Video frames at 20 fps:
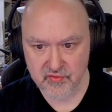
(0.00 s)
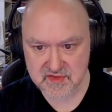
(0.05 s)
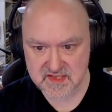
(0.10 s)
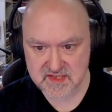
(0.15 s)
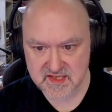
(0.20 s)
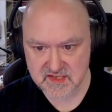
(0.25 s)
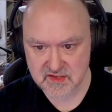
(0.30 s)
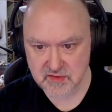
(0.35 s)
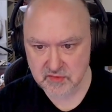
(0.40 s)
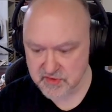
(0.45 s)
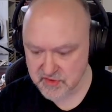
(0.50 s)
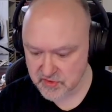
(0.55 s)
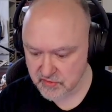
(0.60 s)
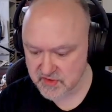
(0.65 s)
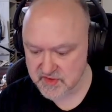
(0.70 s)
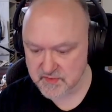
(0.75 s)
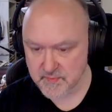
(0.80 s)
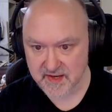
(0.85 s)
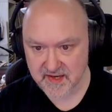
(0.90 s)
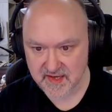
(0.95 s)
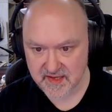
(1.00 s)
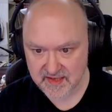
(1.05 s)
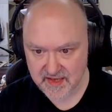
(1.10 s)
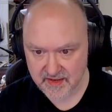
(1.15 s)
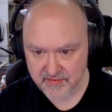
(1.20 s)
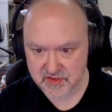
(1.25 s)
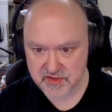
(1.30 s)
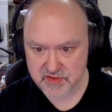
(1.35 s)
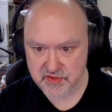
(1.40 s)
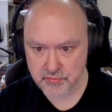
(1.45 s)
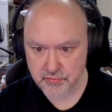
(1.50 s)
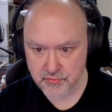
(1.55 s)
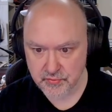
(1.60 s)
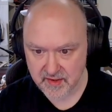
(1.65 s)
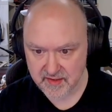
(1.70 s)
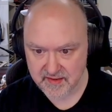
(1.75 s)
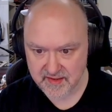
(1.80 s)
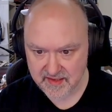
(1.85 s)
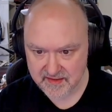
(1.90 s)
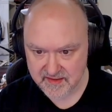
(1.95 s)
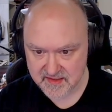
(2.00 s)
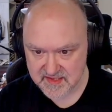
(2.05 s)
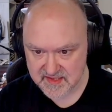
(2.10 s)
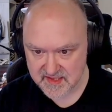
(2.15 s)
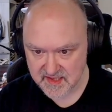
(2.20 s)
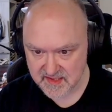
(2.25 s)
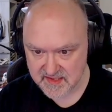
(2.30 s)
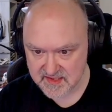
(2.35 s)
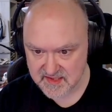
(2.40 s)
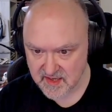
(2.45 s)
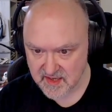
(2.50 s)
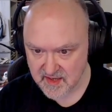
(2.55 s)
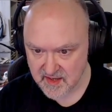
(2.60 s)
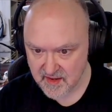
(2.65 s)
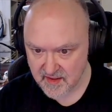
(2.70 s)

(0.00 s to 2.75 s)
The six looks across, making that the two and that the six.